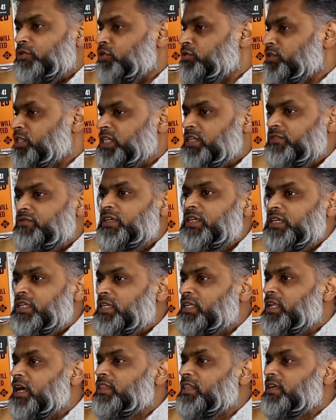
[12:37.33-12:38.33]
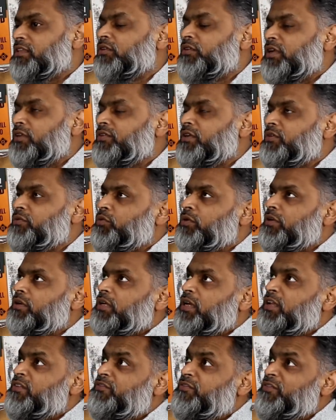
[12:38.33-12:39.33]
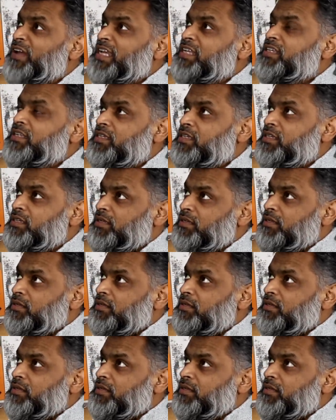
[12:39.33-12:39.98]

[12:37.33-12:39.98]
no TV, nothing. Not even what a convicted